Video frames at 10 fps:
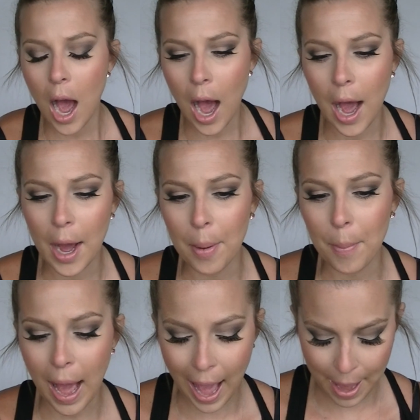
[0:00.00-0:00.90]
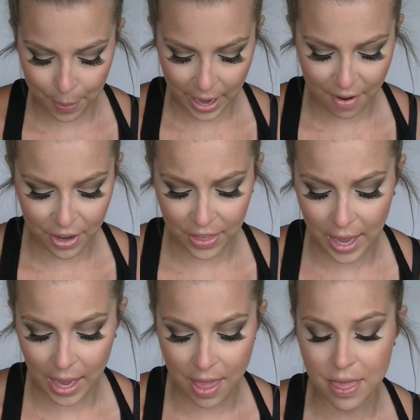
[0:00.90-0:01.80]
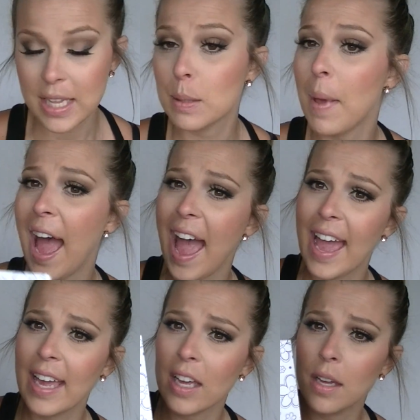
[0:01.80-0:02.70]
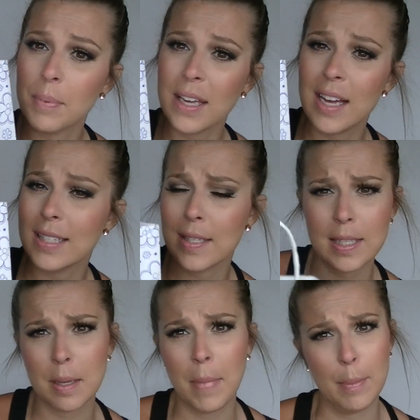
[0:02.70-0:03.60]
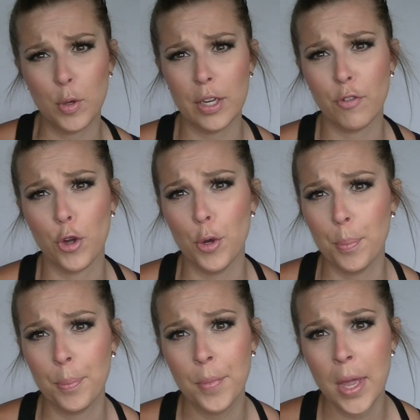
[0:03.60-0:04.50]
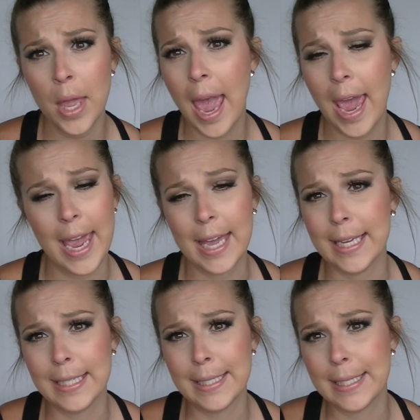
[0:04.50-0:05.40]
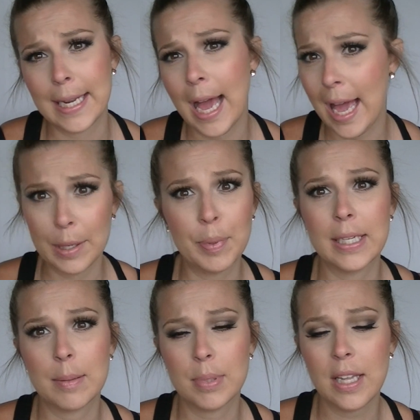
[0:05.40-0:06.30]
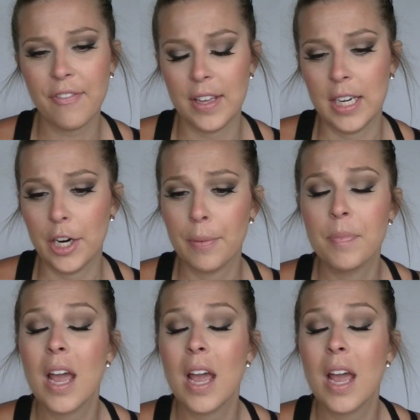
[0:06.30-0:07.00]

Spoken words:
I put everything in this bag because this isn't my beauty room and I had to bring some stuff in here.